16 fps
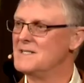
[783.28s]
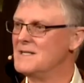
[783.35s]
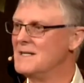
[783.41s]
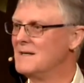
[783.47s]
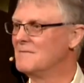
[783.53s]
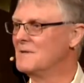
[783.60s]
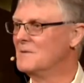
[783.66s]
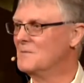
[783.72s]
and
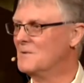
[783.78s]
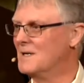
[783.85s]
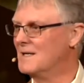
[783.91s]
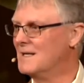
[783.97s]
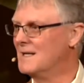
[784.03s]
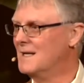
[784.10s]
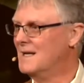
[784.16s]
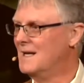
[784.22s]
every
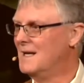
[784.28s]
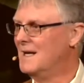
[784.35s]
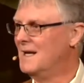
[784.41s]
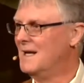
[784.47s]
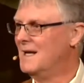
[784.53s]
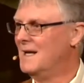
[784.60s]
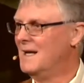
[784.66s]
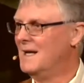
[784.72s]
one,
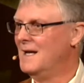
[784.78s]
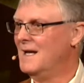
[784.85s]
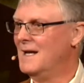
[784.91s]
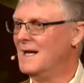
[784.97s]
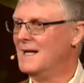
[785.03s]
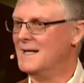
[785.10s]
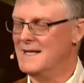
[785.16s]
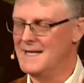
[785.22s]

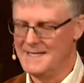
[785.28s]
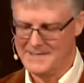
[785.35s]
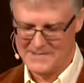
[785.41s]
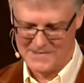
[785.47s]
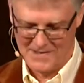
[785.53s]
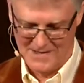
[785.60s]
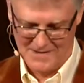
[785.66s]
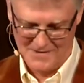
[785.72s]
and he
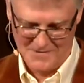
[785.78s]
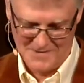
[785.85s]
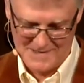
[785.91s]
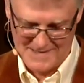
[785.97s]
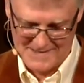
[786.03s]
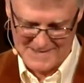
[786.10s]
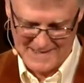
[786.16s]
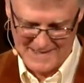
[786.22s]
saw, what
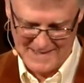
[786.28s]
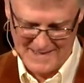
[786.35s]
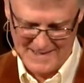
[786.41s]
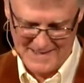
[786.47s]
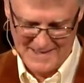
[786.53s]
does it say?